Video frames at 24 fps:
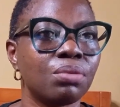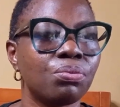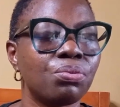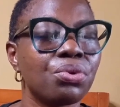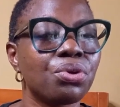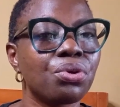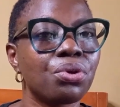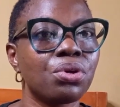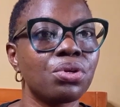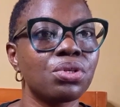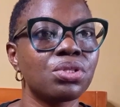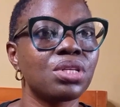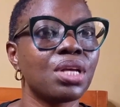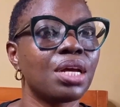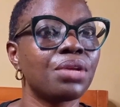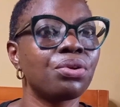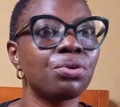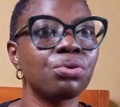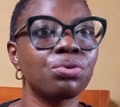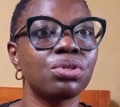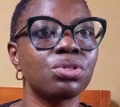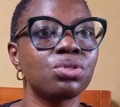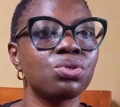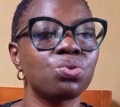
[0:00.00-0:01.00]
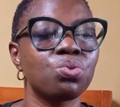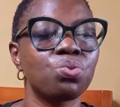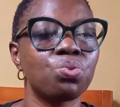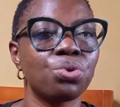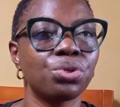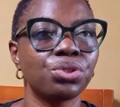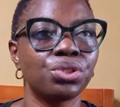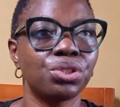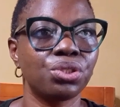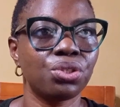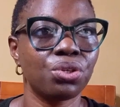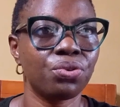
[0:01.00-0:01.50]
Because you are not going to
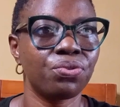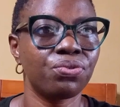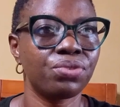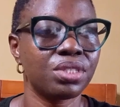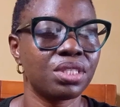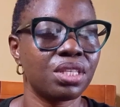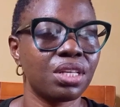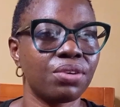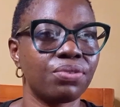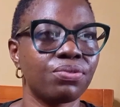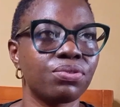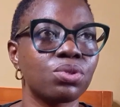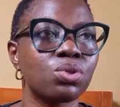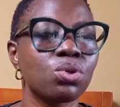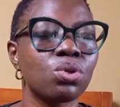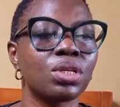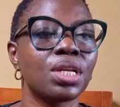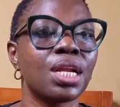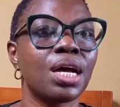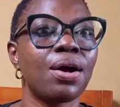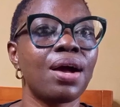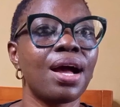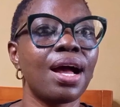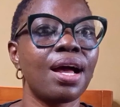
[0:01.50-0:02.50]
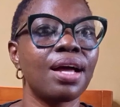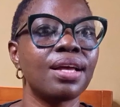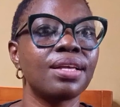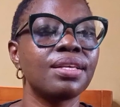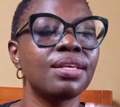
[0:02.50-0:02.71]
watch yourself. So now,